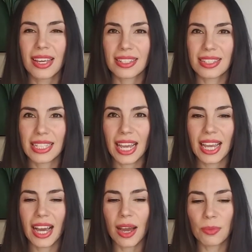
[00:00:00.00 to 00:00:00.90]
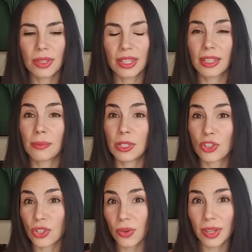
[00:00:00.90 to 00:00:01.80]
today I'm really going to be
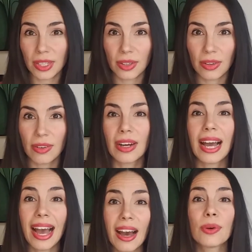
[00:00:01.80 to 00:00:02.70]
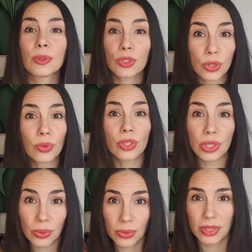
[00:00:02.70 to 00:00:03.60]
showing you how to
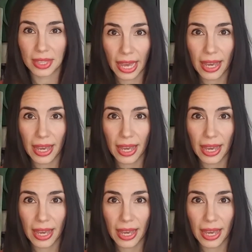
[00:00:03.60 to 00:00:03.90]
use that.